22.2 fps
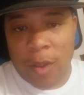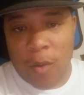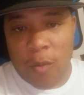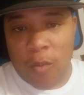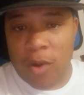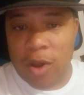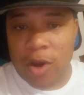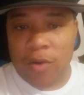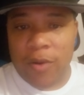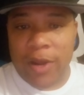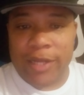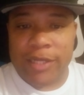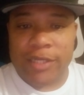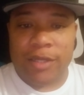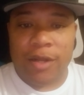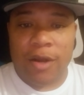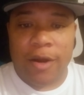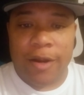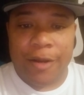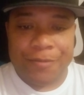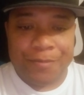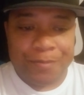Where do I
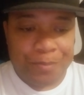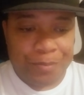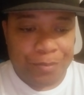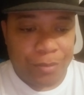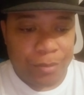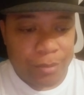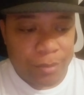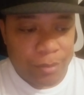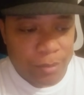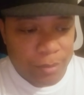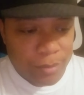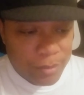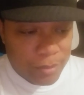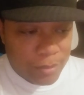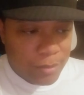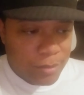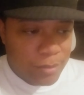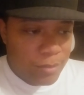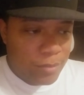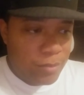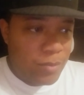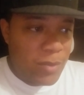start?
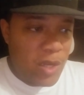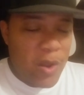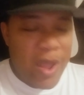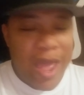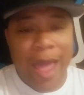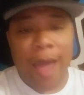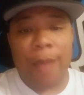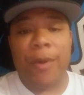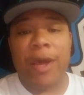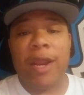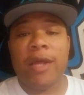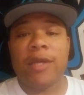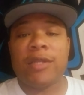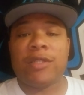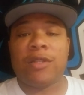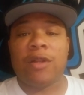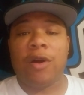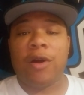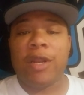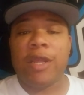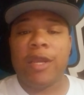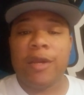How about I
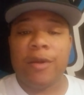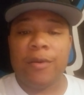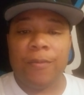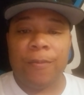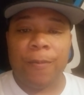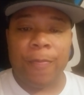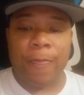start here?